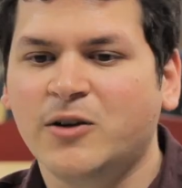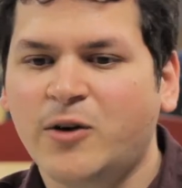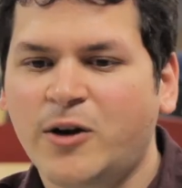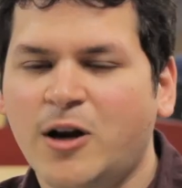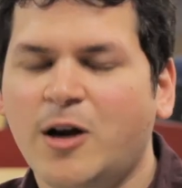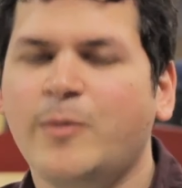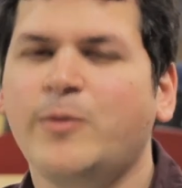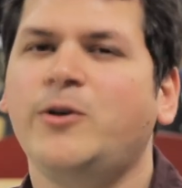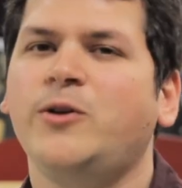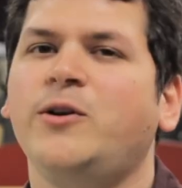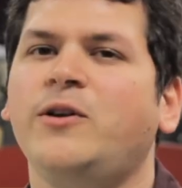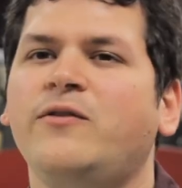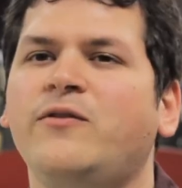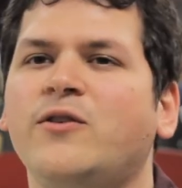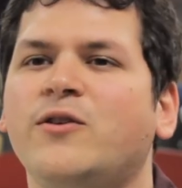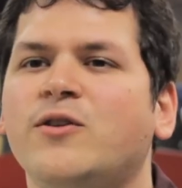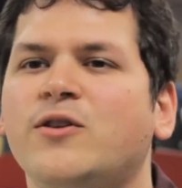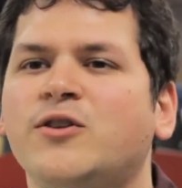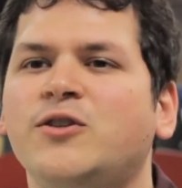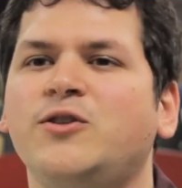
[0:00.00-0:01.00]
a great opportunity
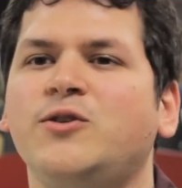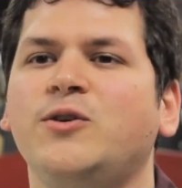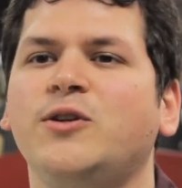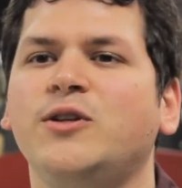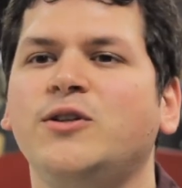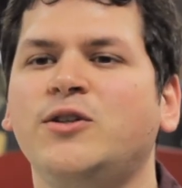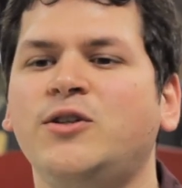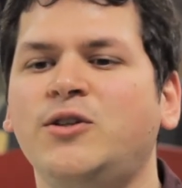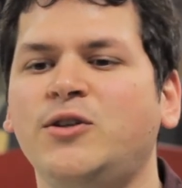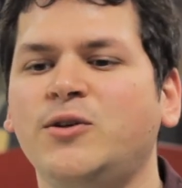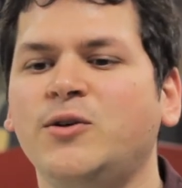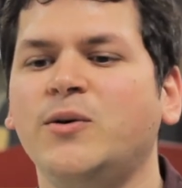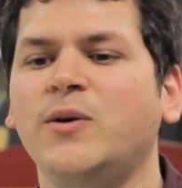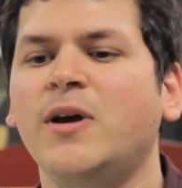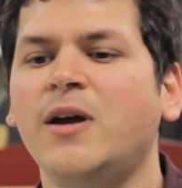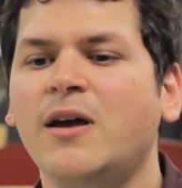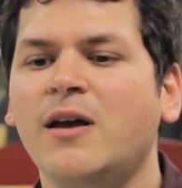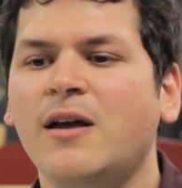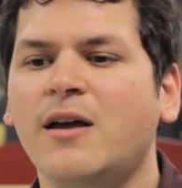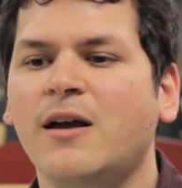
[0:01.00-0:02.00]
for the students to
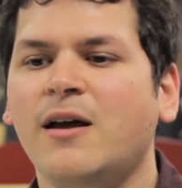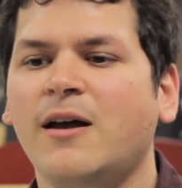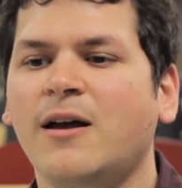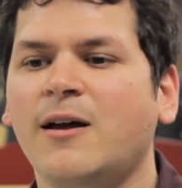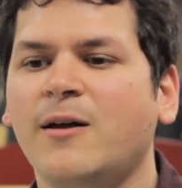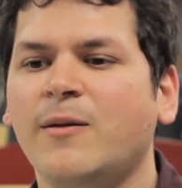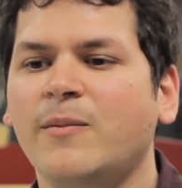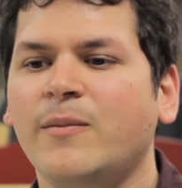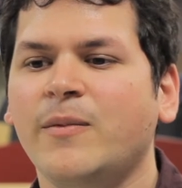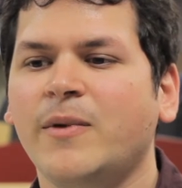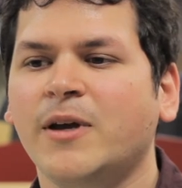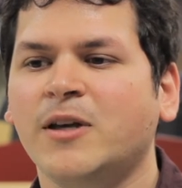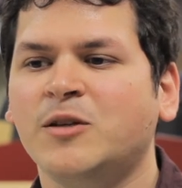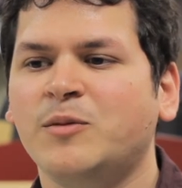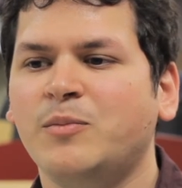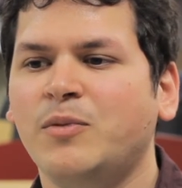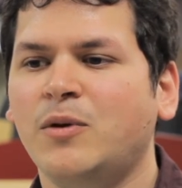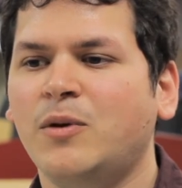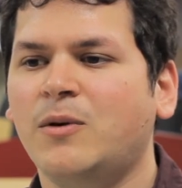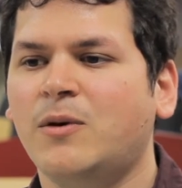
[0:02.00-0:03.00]
um,
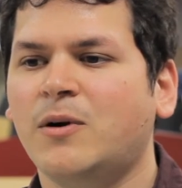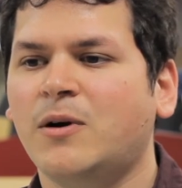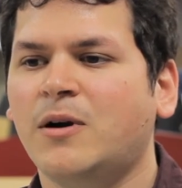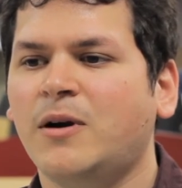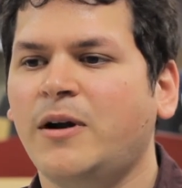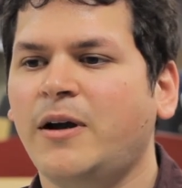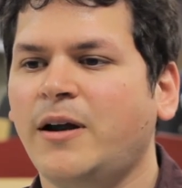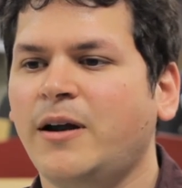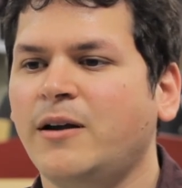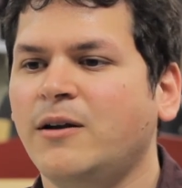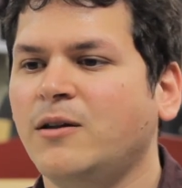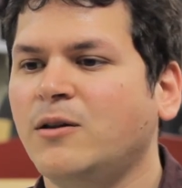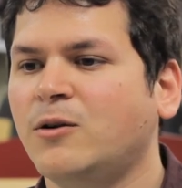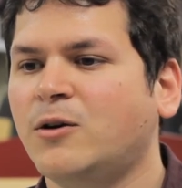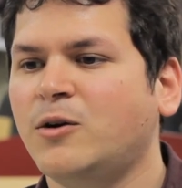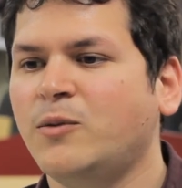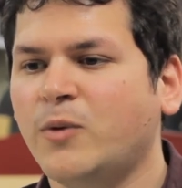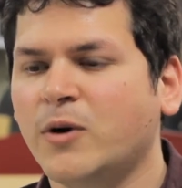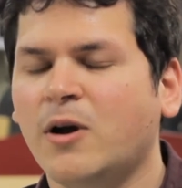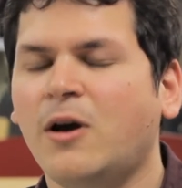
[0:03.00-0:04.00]
explore and
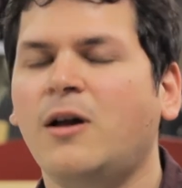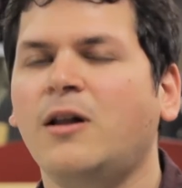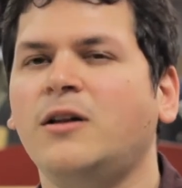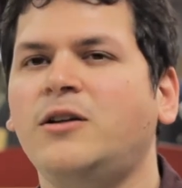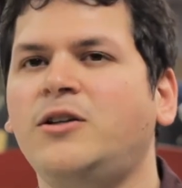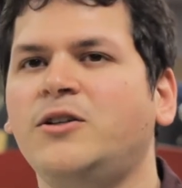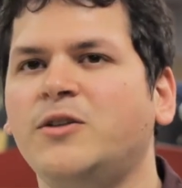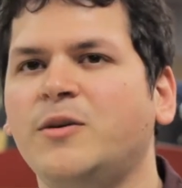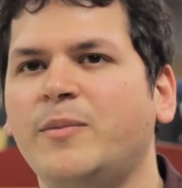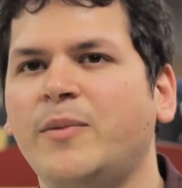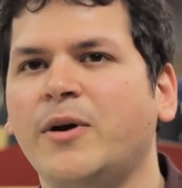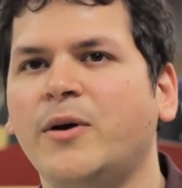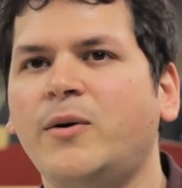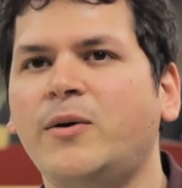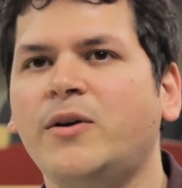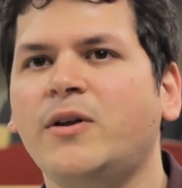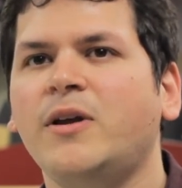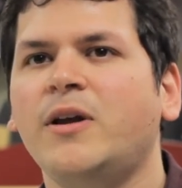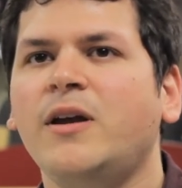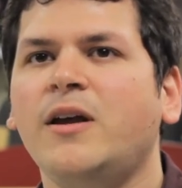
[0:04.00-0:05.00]
learn what college is about